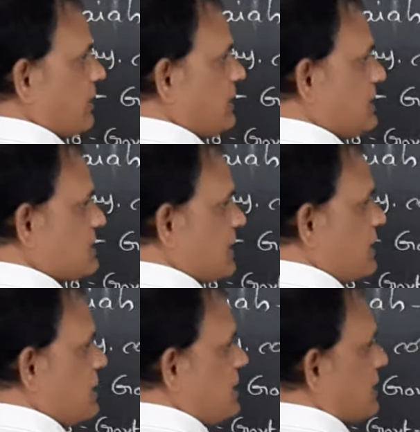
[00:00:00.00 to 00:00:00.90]
he
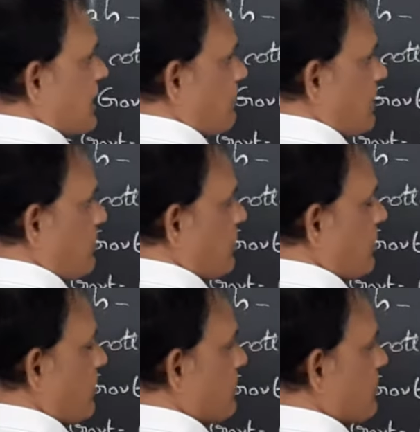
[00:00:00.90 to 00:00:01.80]
studied in
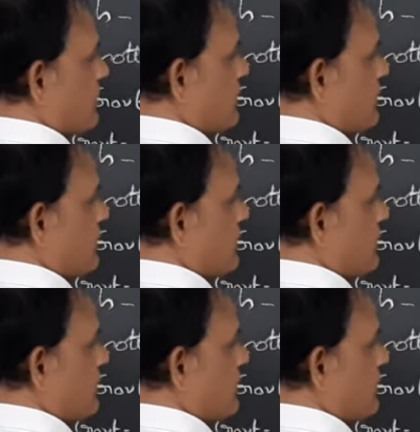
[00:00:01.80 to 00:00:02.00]
Ramapuram.